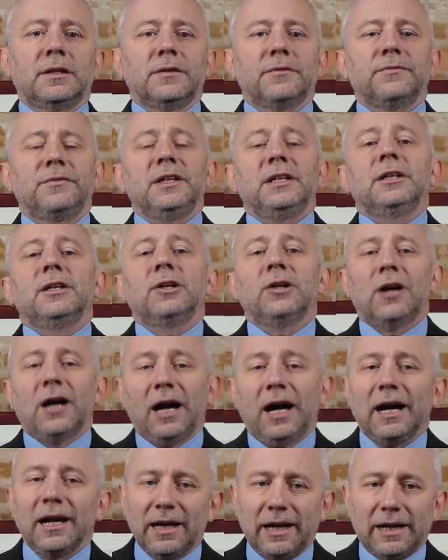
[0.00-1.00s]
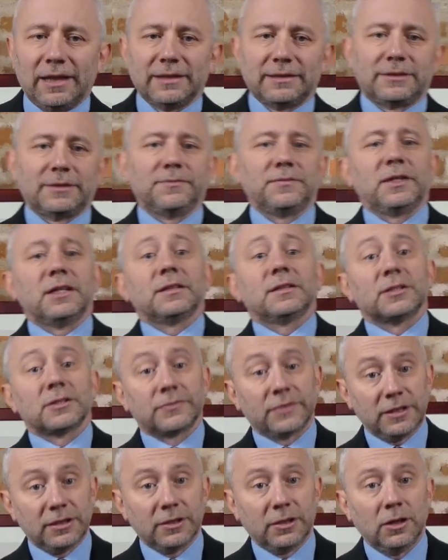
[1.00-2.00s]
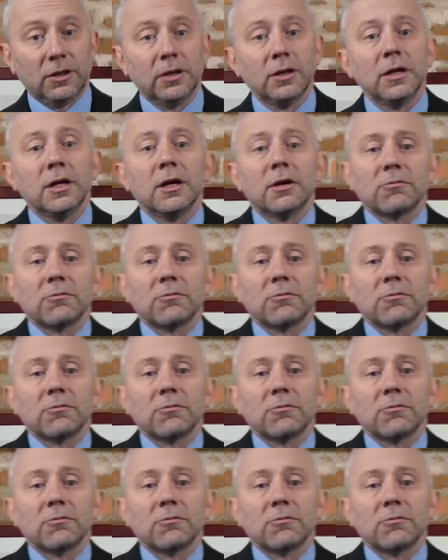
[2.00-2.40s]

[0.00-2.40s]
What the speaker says: Video highlights. In this video,